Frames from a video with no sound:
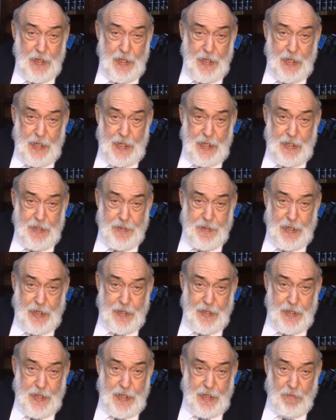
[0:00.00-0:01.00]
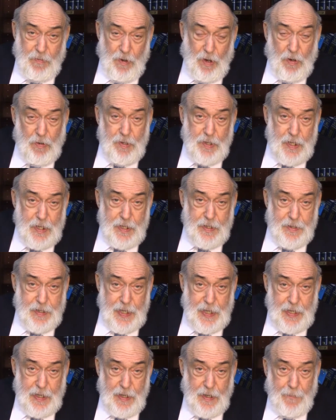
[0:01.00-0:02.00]
and that he wrote
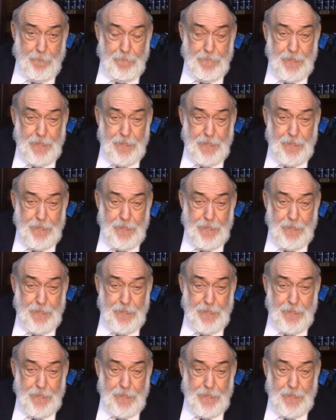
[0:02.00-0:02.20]
the